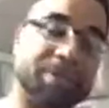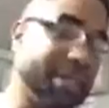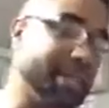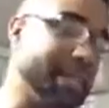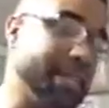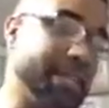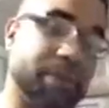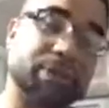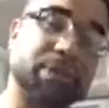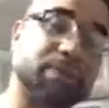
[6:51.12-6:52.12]
needs
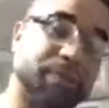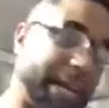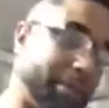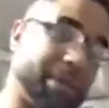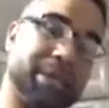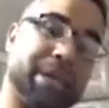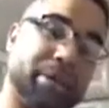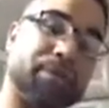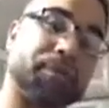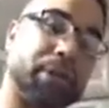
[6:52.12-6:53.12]
of his family there
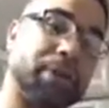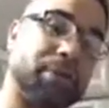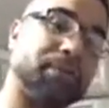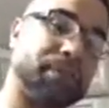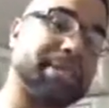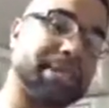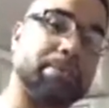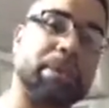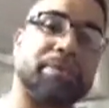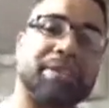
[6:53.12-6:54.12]
in front of him, facing
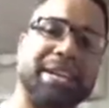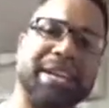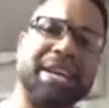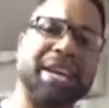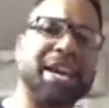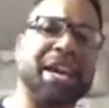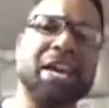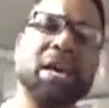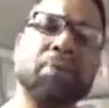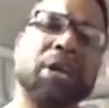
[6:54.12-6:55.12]
him every day,
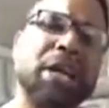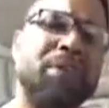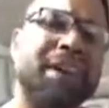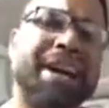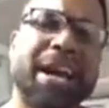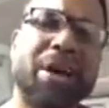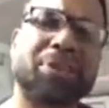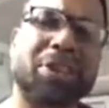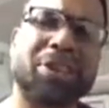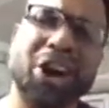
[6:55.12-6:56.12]
he would have never got out
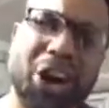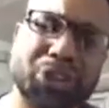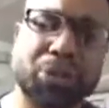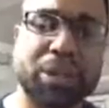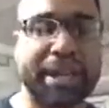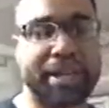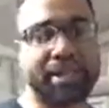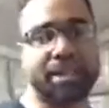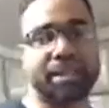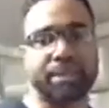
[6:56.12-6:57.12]
there and hustled like he
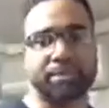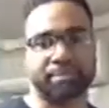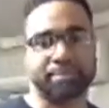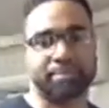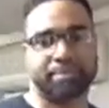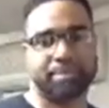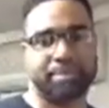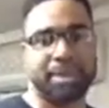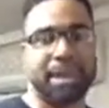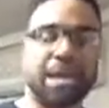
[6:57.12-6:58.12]
did.
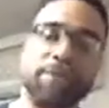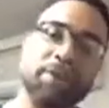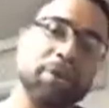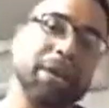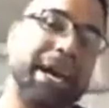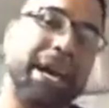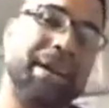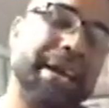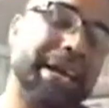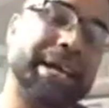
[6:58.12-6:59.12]
And if he would have
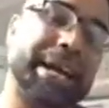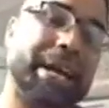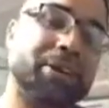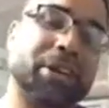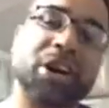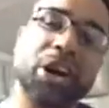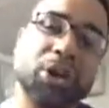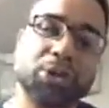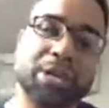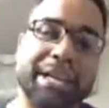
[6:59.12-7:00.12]
not got out there and
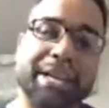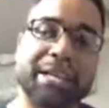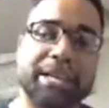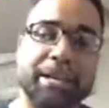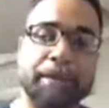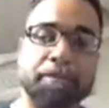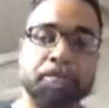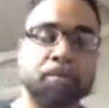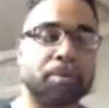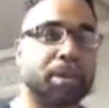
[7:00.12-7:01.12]
hustled like he did,
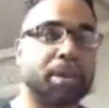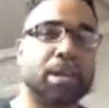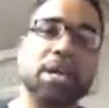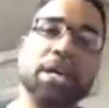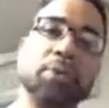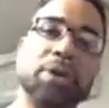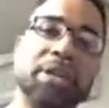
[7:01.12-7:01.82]
he would